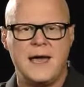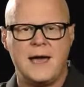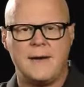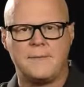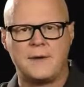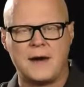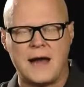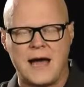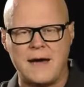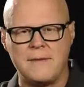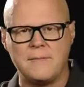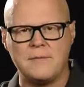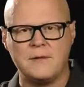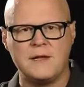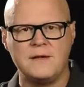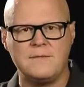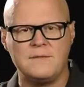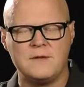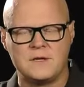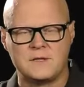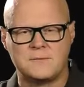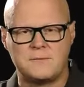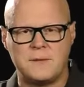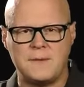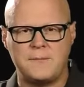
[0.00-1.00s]
But I believe
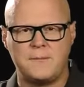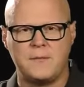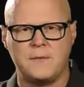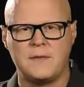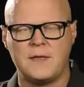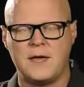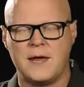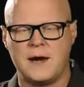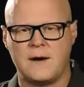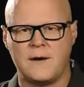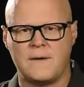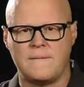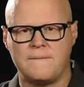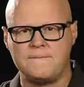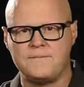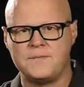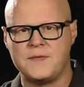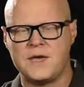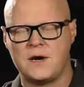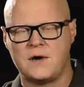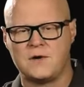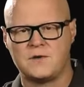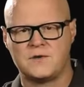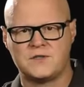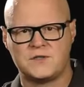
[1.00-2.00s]
there's people that
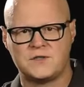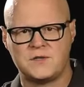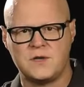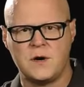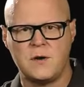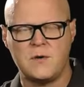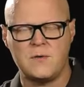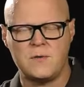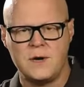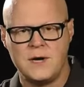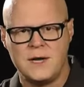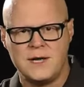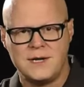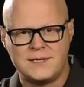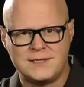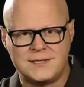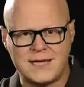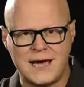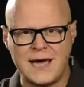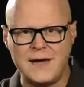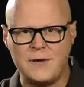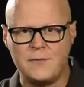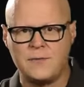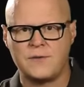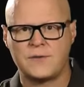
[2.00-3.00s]
are so
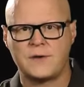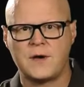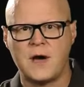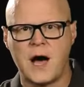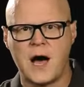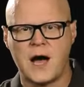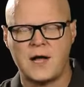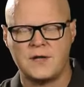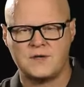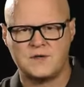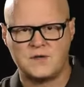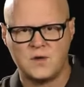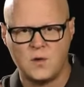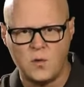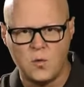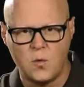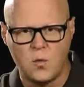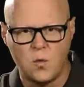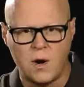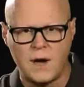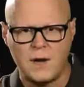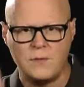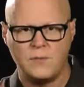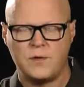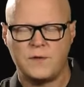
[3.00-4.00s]
tight with God, so
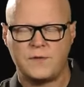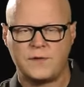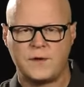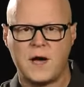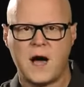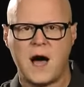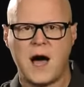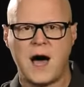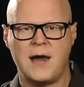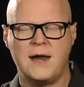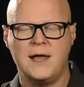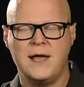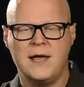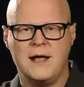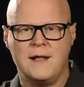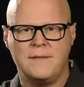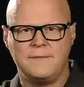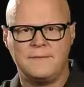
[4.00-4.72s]
one with God,